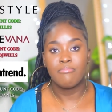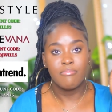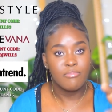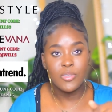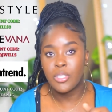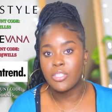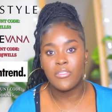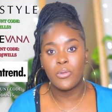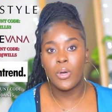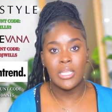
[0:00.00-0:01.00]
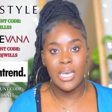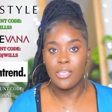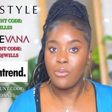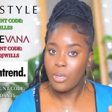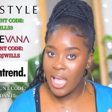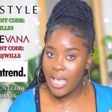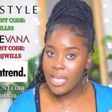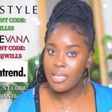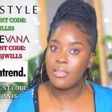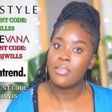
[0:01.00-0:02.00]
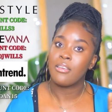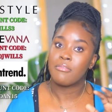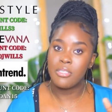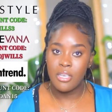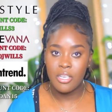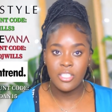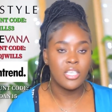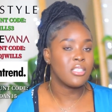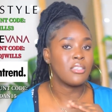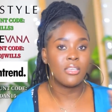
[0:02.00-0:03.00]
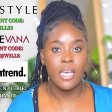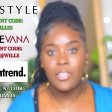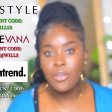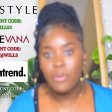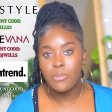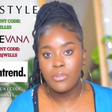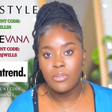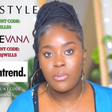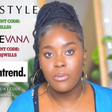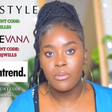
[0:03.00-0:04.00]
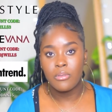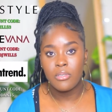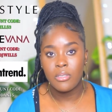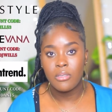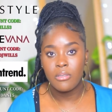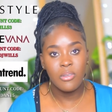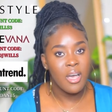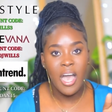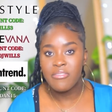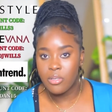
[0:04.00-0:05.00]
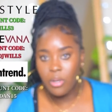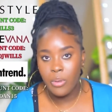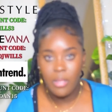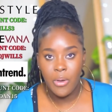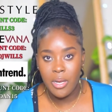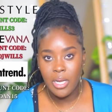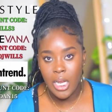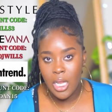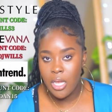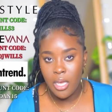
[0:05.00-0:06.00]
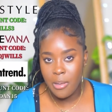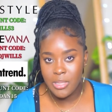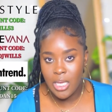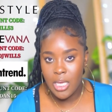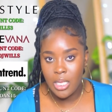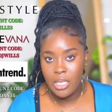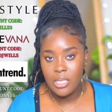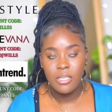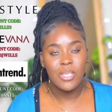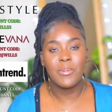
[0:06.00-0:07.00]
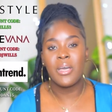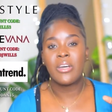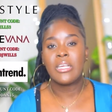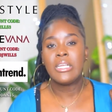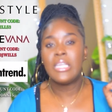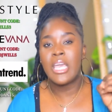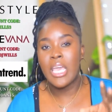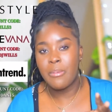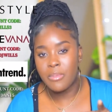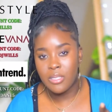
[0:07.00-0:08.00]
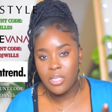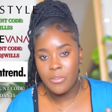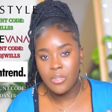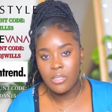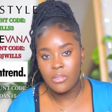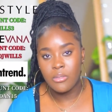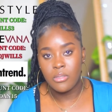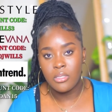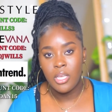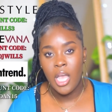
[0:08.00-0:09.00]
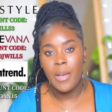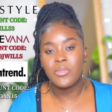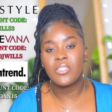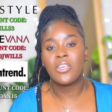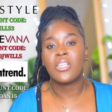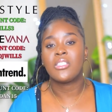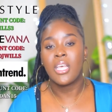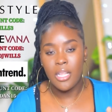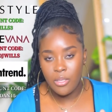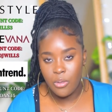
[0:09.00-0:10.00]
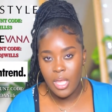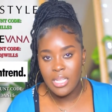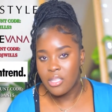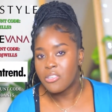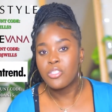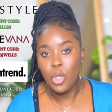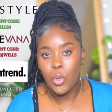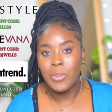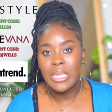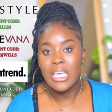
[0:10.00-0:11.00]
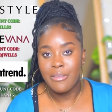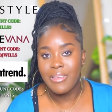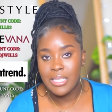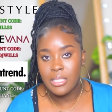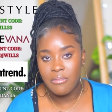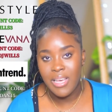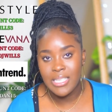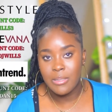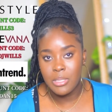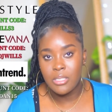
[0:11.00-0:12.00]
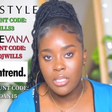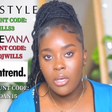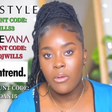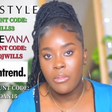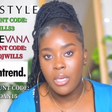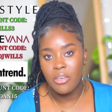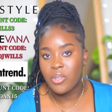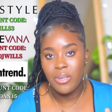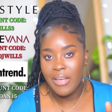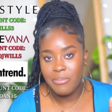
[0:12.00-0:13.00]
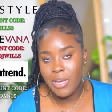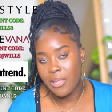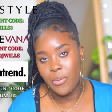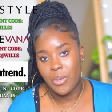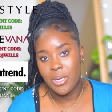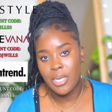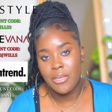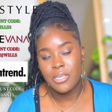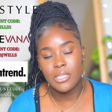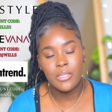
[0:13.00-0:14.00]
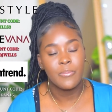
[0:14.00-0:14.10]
search for the one that you like, research it, and you're good to go. You don't have to go with ordinary. You know what I'm saying? So I'm not gonna name the substitute. I'm just gonna tell you that there's so many effective vitamin C out there. You don't have to buy the ordinaries.